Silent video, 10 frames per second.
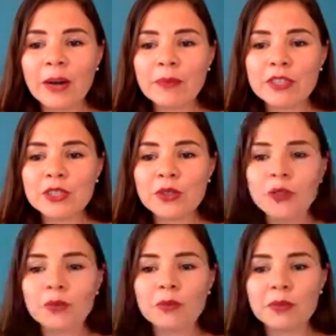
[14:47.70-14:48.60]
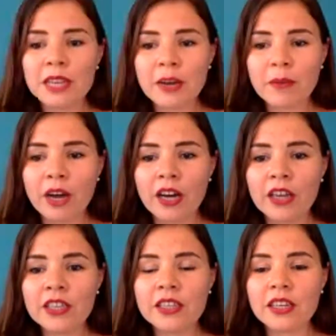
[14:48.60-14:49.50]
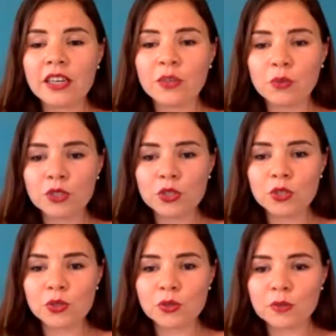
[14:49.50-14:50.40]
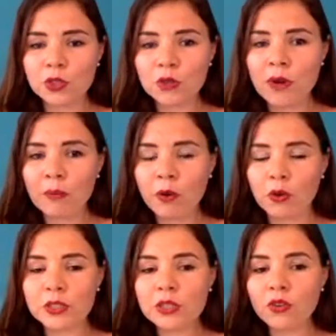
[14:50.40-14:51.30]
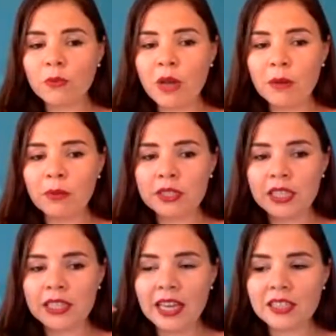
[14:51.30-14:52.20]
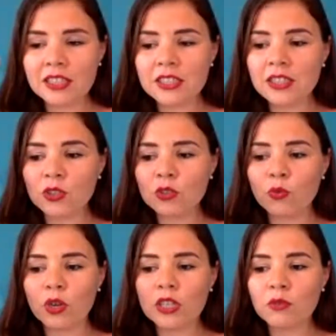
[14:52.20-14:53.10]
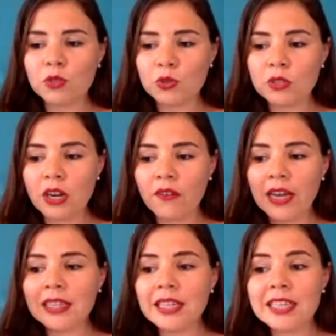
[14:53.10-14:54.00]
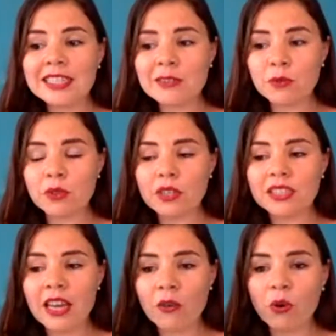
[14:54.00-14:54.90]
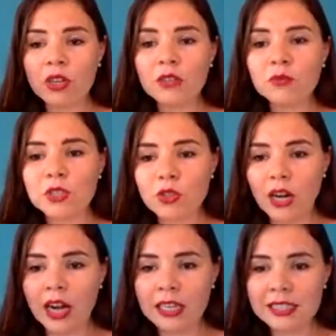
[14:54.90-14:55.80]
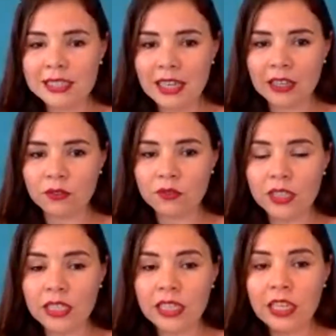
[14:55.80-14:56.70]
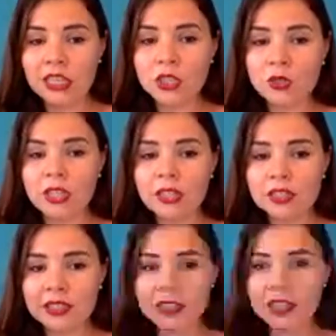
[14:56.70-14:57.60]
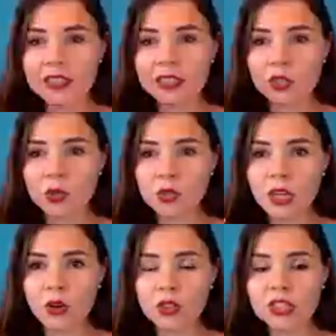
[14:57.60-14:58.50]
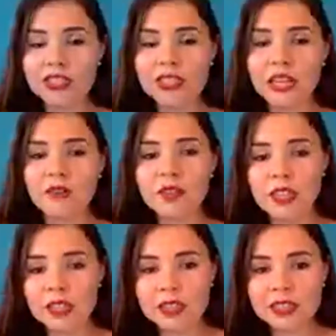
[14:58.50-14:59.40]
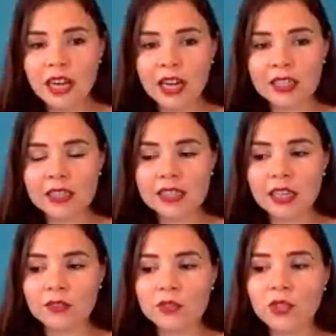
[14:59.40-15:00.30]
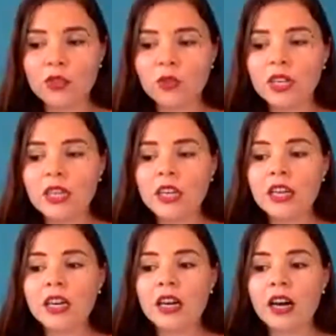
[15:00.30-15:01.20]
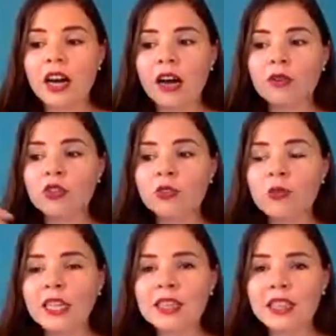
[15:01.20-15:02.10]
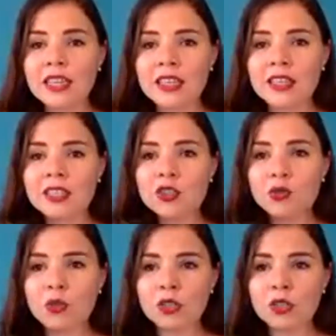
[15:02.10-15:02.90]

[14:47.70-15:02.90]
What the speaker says: So yeah, I want you to remember. Also remember that angels are not working with you directly. They are working with your higher self. So there is you, the conscious self, and then there's higher self. So you might think that you want